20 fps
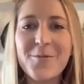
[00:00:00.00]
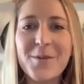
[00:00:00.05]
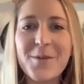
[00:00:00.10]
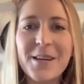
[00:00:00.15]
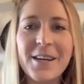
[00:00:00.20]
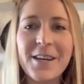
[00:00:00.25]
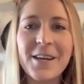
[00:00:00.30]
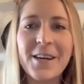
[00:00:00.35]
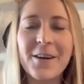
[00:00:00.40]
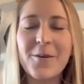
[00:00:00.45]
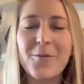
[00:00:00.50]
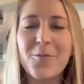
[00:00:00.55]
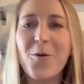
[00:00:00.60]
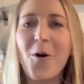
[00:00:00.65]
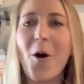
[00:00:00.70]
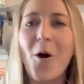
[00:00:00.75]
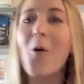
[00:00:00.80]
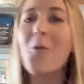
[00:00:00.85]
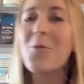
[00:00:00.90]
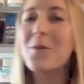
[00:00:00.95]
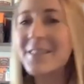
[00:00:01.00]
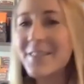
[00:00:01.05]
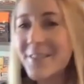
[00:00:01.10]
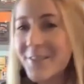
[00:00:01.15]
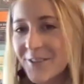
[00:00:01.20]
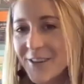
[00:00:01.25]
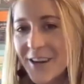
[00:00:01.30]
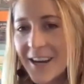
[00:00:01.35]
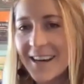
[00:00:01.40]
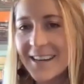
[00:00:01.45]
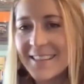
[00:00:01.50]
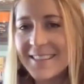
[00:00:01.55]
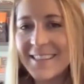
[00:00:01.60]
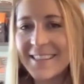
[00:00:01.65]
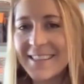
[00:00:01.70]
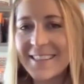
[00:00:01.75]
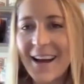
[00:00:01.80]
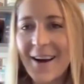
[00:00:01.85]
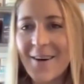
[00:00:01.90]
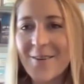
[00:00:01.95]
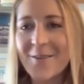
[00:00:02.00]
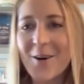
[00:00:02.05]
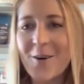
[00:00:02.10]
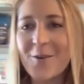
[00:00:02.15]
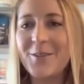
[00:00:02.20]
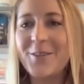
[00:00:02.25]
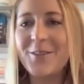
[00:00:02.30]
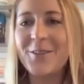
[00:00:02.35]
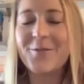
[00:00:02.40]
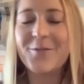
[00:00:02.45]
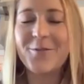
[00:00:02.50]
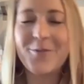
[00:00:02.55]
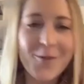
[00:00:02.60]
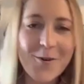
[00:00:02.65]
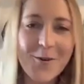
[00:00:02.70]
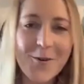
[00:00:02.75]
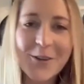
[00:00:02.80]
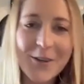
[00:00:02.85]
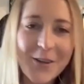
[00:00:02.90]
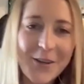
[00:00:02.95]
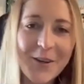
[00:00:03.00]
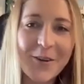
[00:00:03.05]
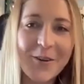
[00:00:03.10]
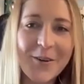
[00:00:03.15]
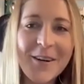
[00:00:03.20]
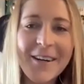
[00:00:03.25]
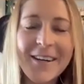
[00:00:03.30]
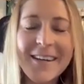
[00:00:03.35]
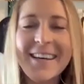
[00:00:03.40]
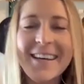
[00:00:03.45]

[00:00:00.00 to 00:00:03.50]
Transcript: we will always create a discount code for you.